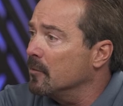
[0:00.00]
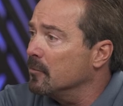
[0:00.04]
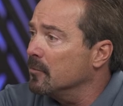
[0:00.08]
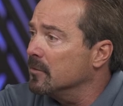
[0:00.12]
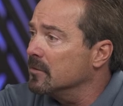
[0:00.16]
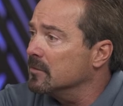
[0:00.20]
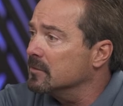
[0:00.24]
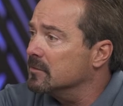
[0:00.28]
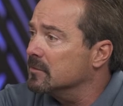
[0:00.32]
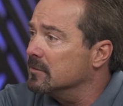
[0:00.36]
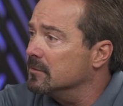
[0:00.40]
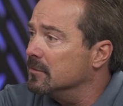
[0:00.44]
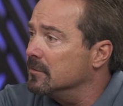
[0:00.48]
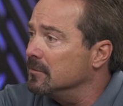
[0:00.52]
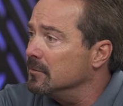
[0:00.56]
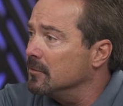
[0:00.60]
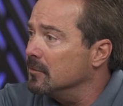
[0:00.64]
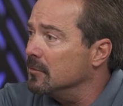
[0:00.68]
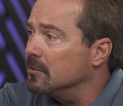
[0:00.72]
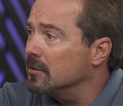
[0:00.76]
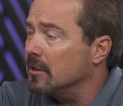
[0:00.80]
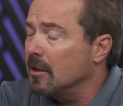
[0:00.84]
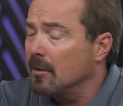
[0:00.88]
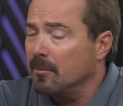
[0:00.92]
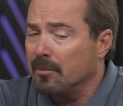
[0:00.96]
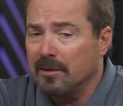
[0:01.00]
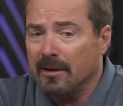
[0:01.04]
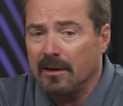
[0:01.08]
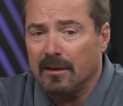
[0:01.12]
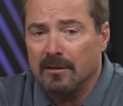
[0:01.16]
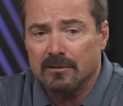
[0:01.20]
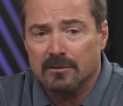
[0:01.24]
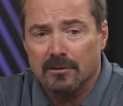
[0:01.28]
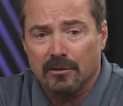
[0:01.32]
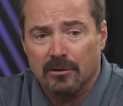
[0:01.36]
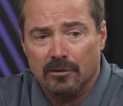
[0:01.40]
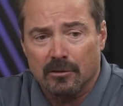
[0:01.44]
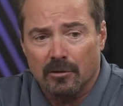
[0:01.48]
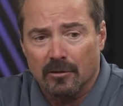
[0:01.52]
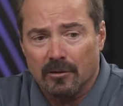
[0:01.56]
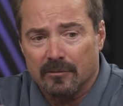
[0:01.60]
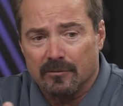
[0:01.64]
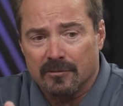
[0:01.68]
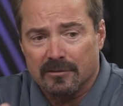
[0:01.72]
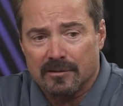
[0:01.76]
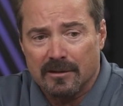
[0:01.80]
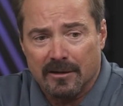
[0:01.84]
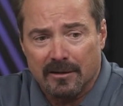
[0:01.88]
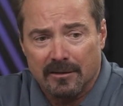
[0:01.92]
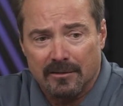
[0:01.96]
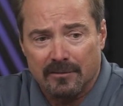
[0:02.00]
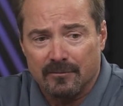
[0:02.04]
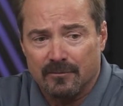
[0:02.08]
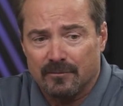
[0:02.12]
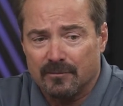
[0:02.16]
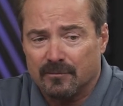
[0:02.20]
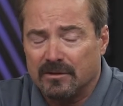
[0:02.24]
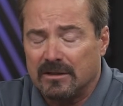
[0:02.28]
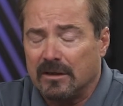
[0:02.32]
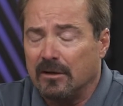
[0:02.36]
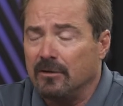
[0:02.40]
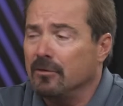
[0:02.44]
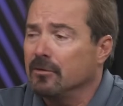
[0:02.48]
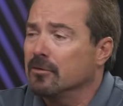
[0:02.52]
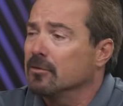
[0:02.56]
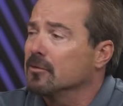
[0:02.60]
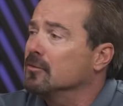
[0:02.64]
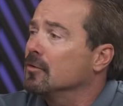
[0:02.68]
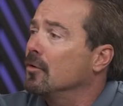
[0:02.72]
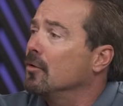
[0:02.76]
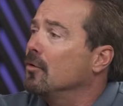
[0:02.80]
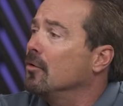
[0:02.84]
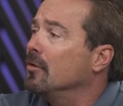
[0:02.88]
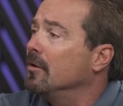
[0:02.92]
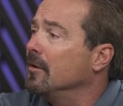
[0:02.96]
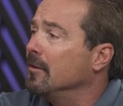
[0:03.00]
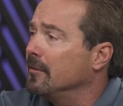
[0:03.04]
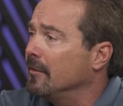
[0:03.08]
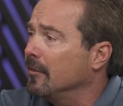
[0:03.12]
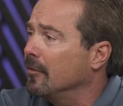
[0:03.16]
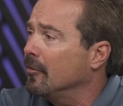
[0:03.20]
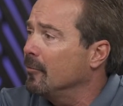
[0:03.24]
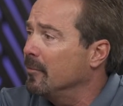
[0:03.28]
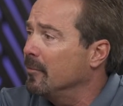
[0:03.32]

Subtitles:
was up against a girl that was like 10 years old in yellow